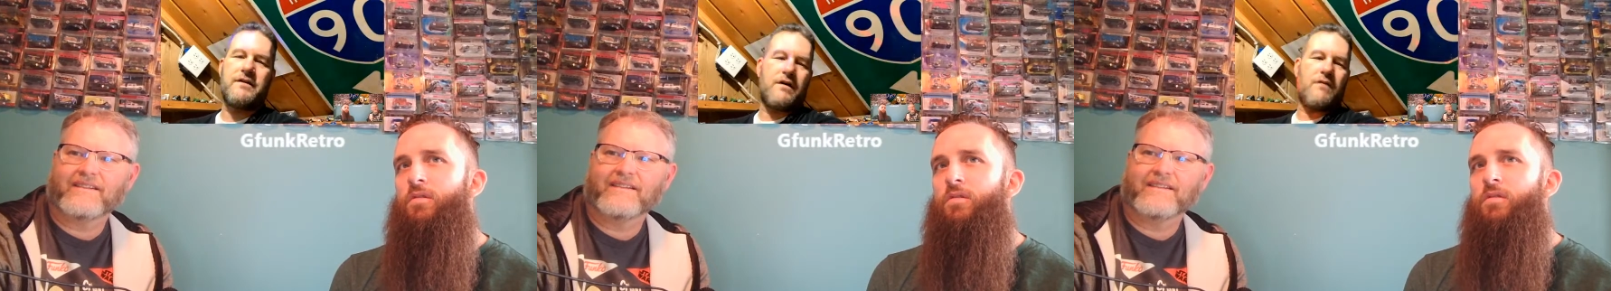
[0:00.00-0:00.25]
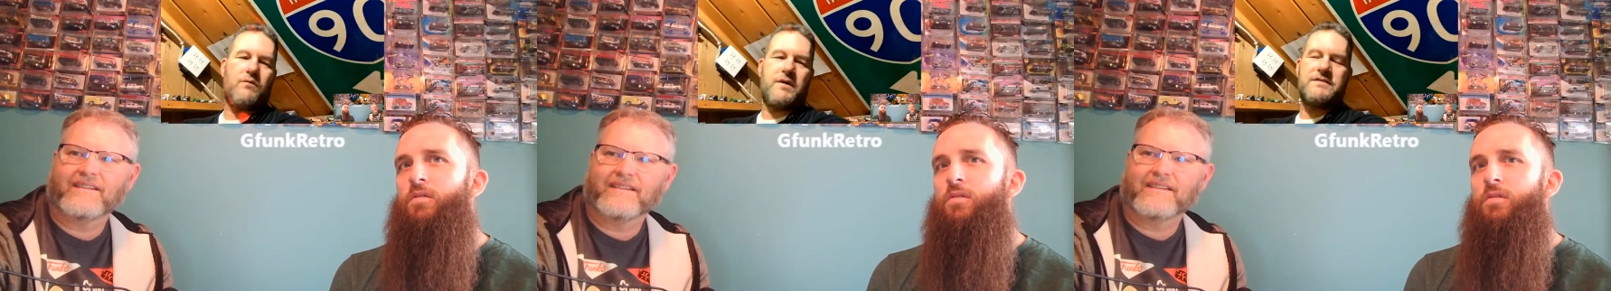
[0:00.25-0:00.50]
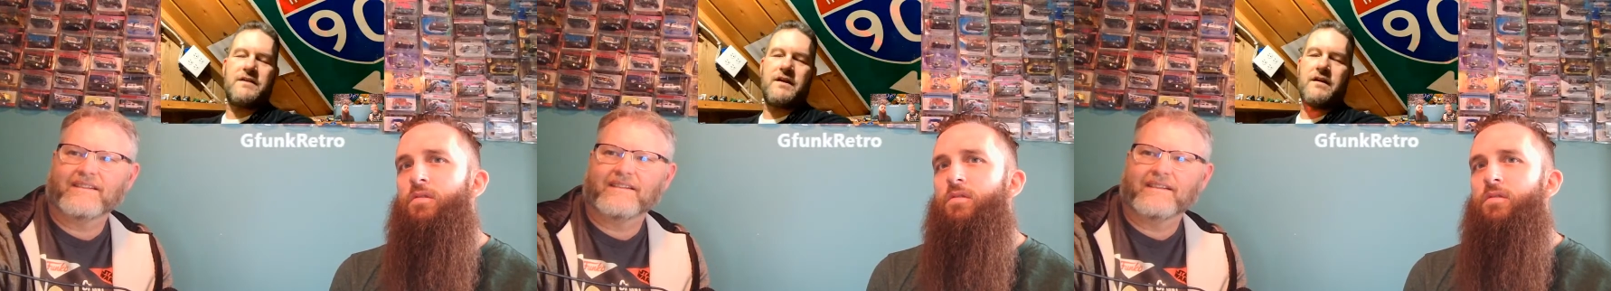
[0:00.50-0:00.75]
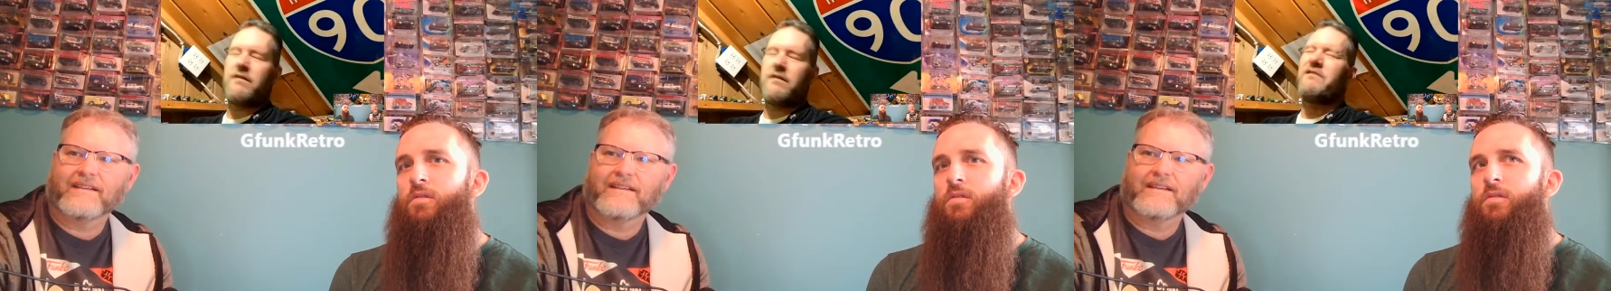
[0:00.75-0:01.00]
Speaker 1: You know, on Wednesday
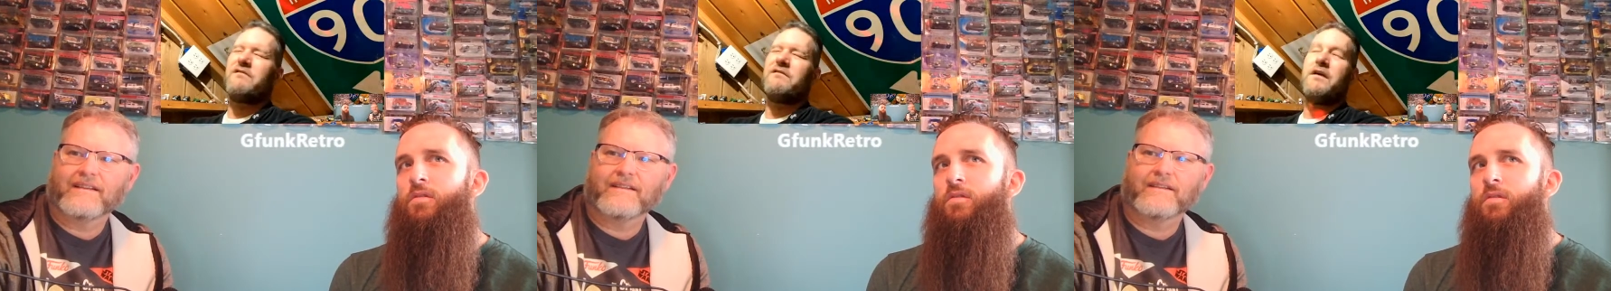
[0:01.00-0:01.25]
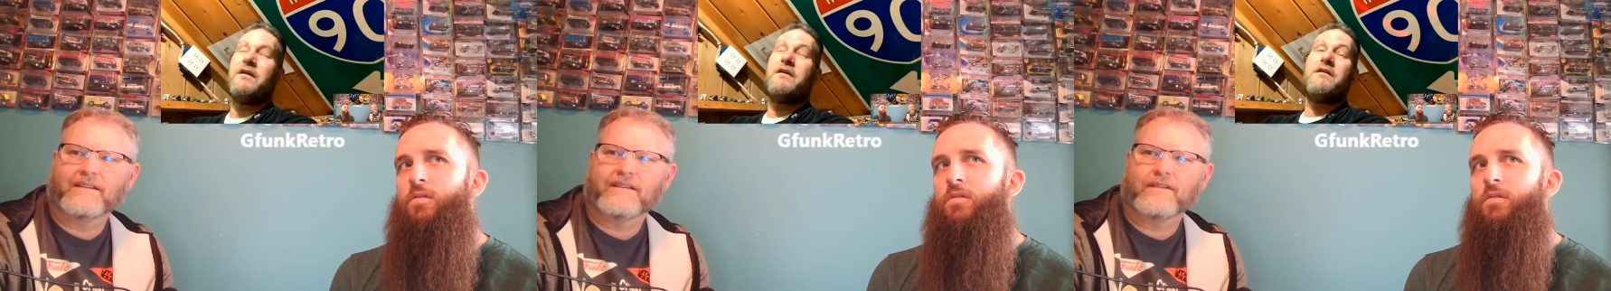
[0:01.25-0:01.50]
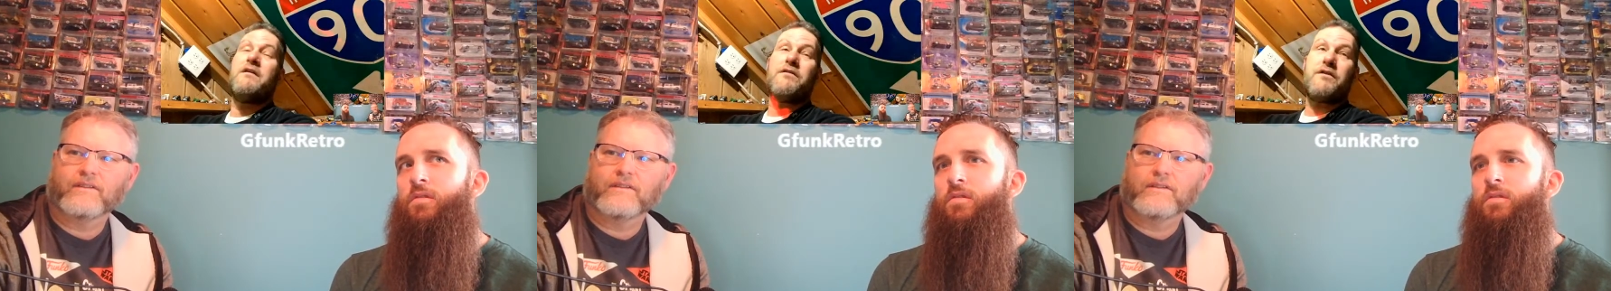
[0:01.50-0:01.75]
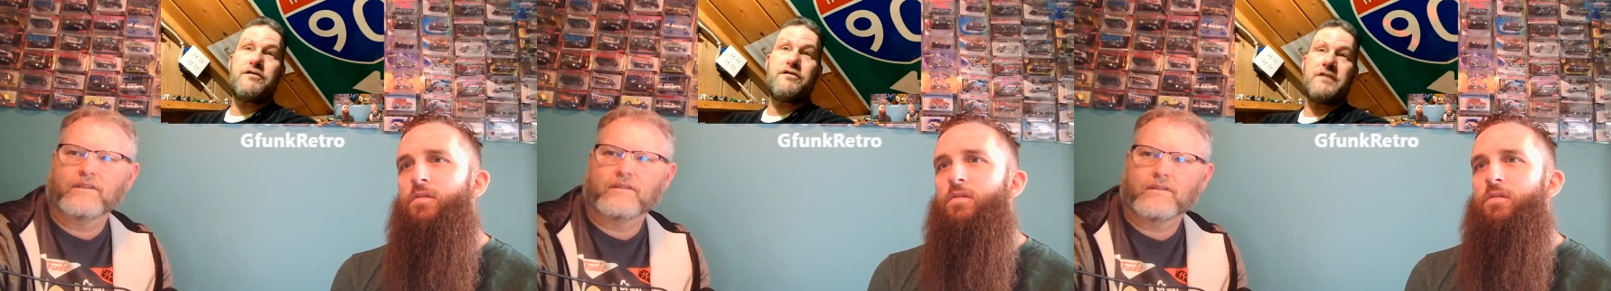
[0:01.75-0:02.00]
or
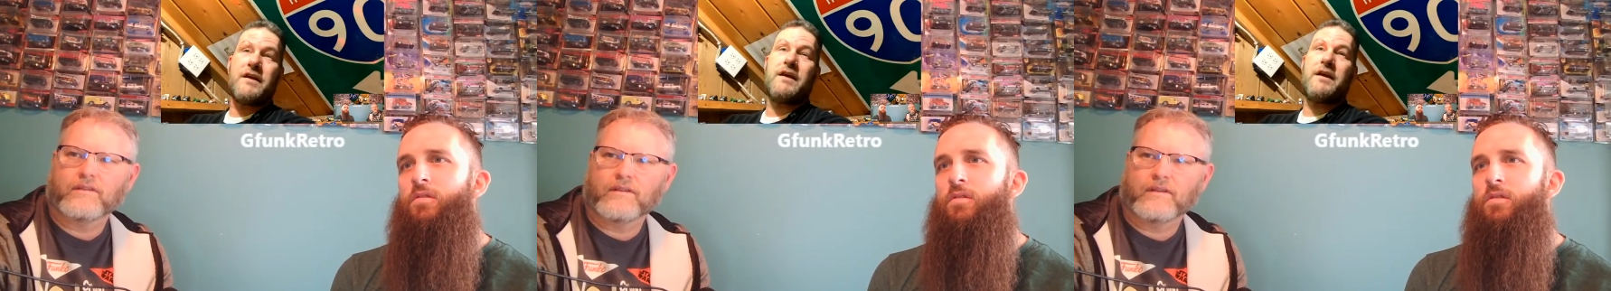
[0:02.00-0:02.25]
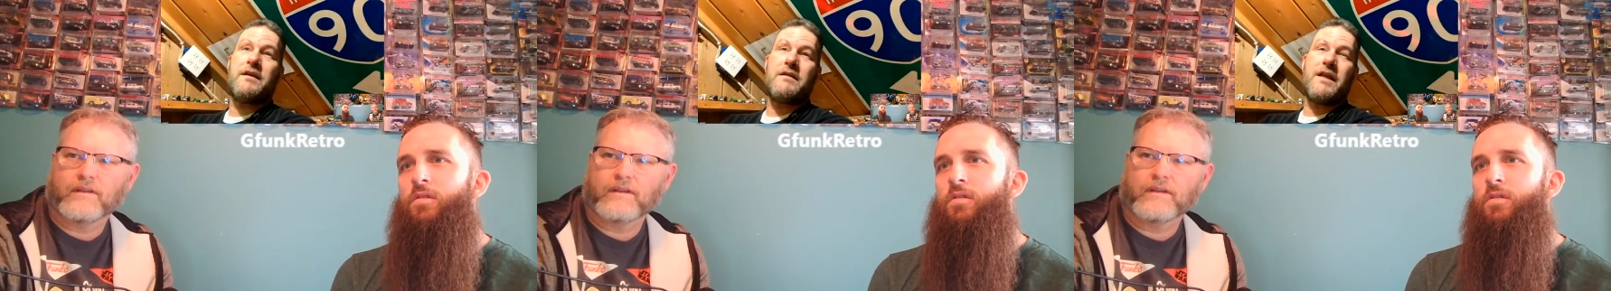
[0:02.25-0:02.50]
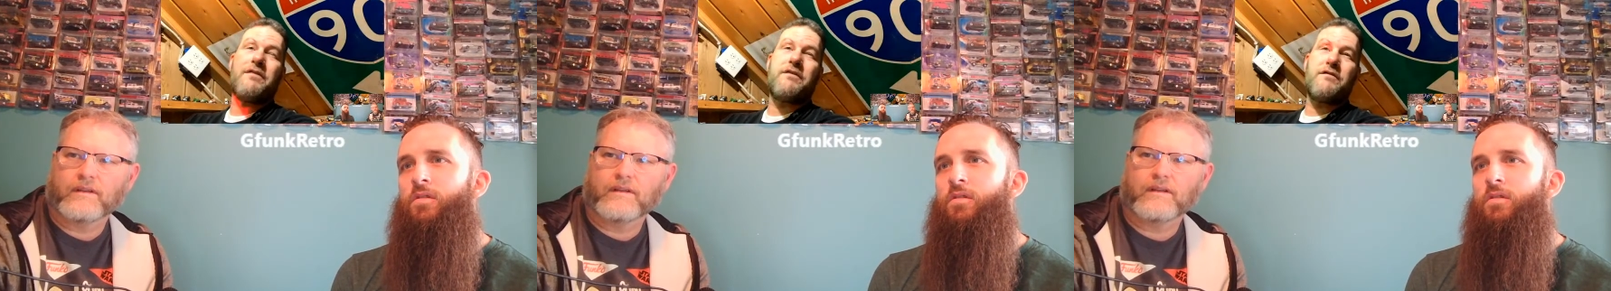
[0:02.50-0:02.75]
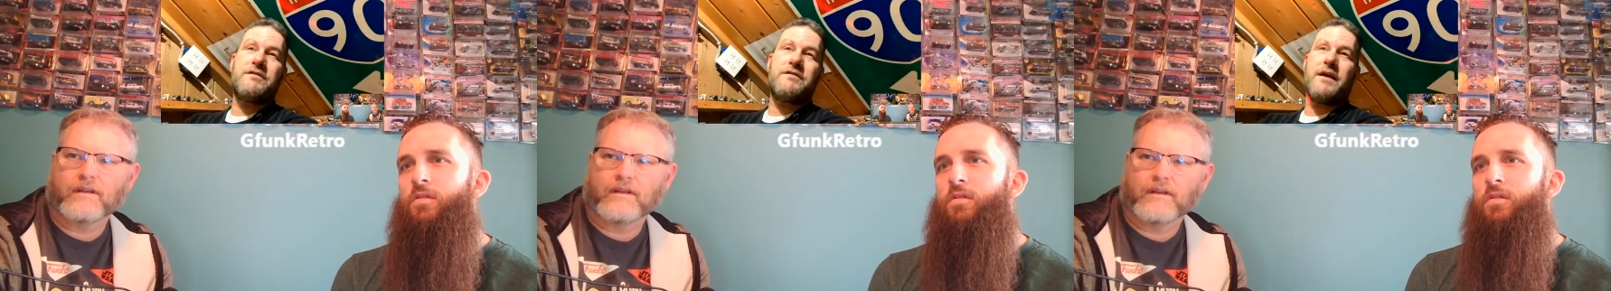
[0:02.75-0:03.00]
Thursday, late
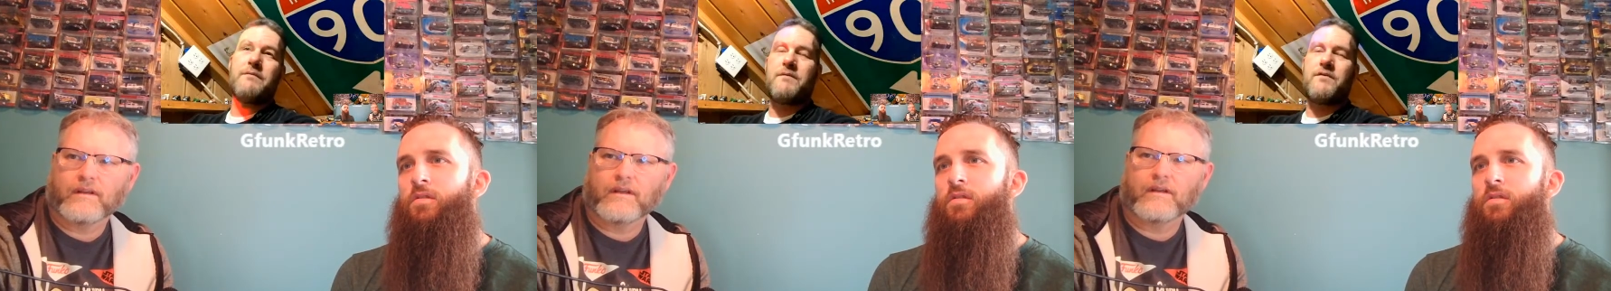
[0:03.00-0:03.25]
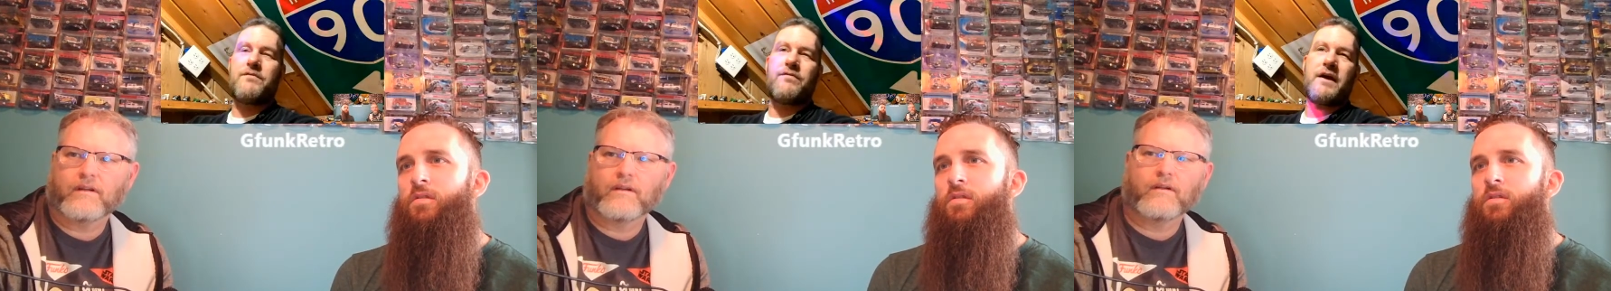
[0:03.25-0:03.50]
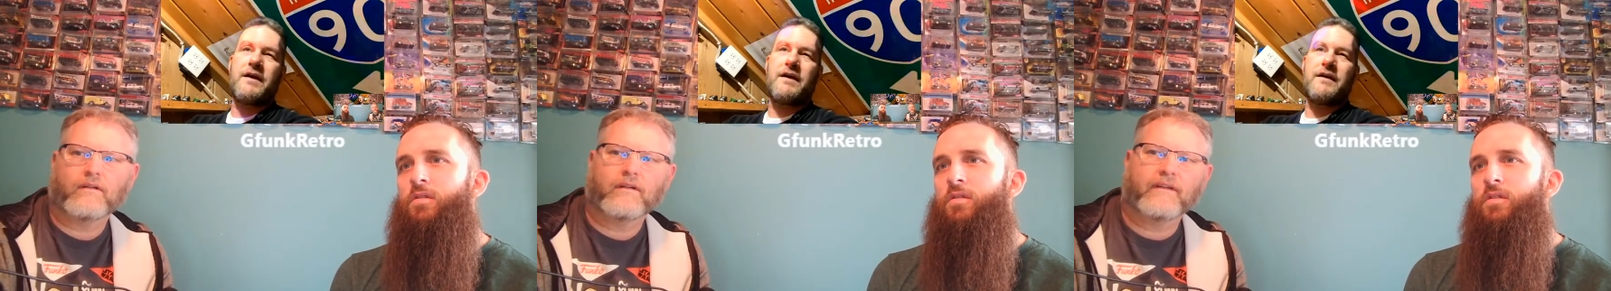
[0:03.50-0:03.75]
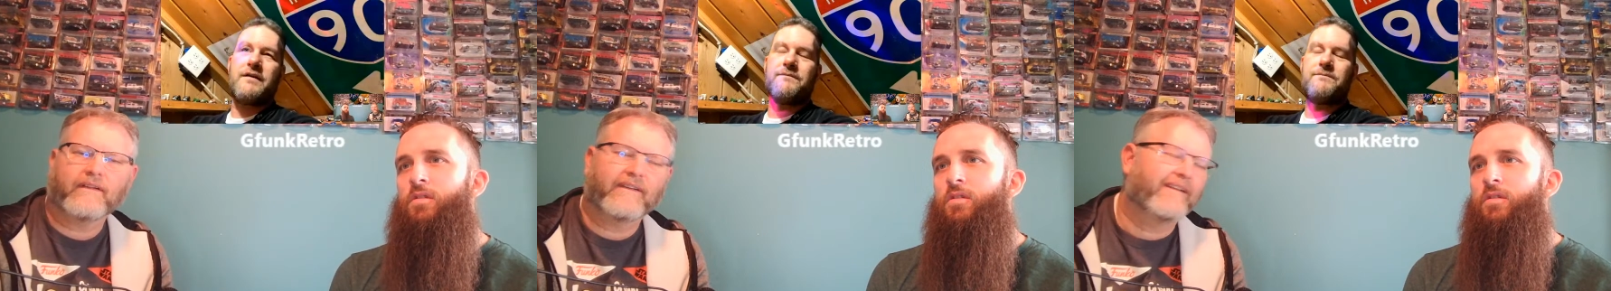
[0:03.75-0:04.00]
Thursday, maybe
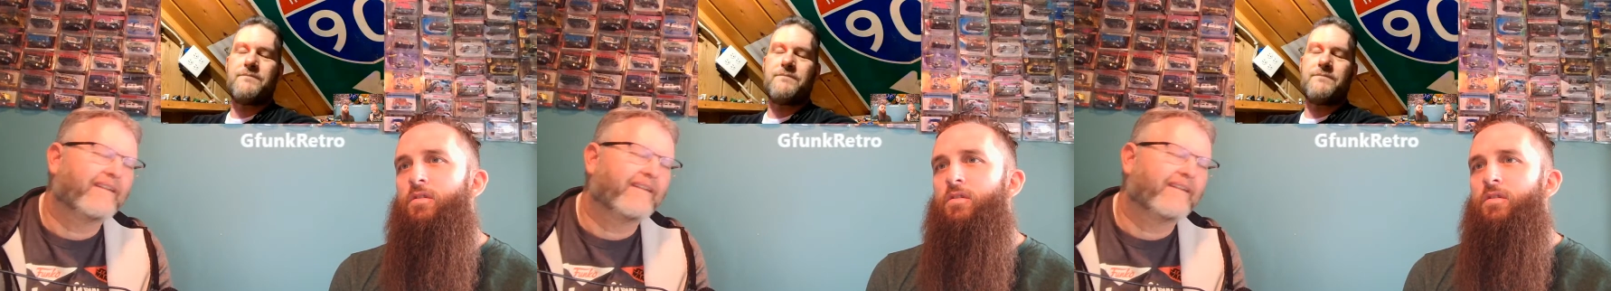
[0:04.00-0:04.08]
Friday.